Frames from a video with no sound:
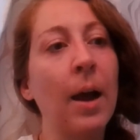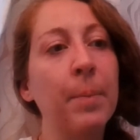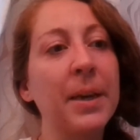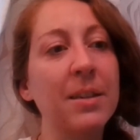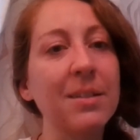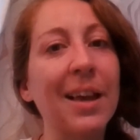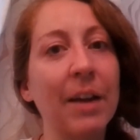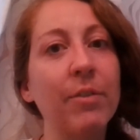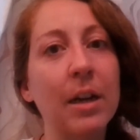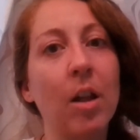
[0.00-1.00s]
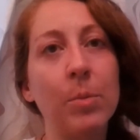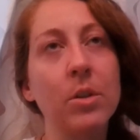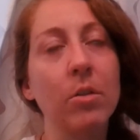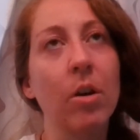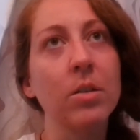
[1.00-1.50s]
because it's like every
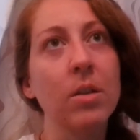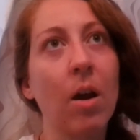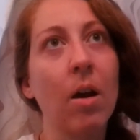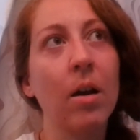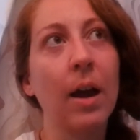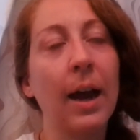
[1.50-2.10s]
kilometer or so.